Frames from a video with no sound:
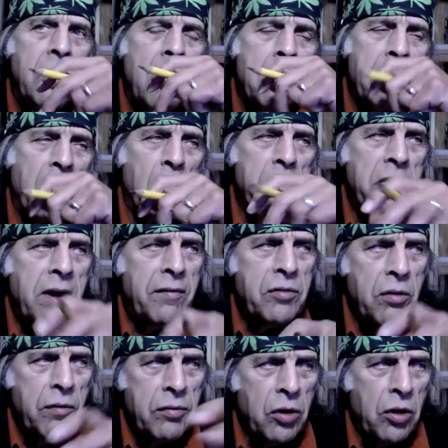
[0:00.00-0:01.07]
but only after
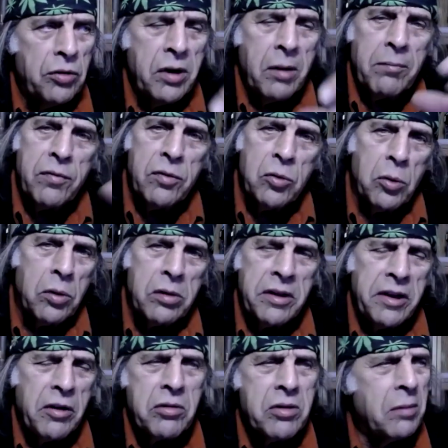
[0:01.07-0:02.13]
you've learned them fluently
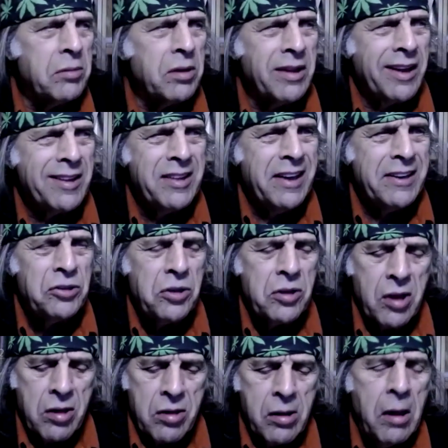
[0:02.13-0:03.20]
or something like that, she
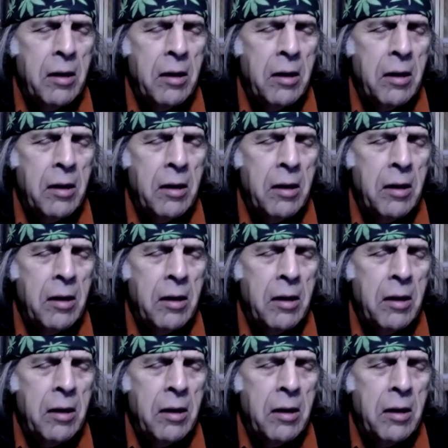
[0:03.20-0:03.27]
says.